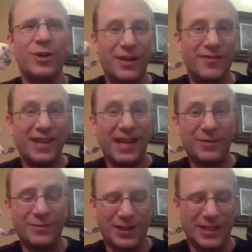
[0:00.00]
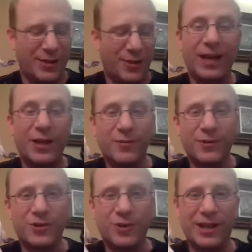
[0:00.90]
Good evening, everybody. Thank you
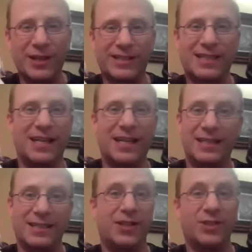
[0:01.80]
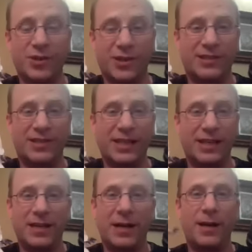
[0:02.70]
for joining us tonight. As you can see,
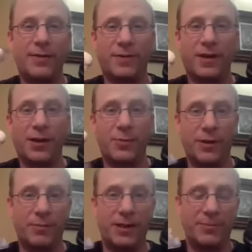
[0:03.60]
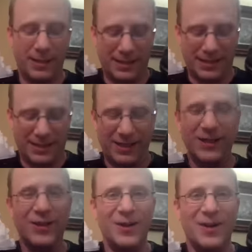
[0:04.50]
I've got my flock with me, but
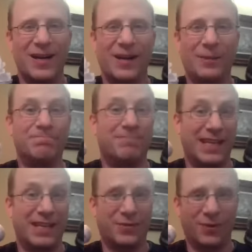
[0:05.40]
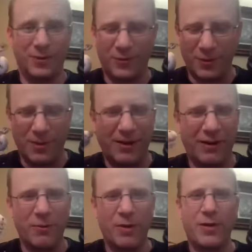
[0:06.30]
thanks for
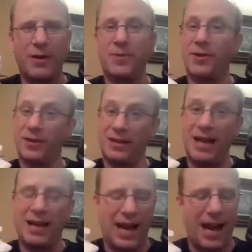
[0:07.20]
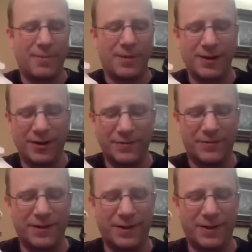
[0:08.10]
bearing with them. They're a lot happier if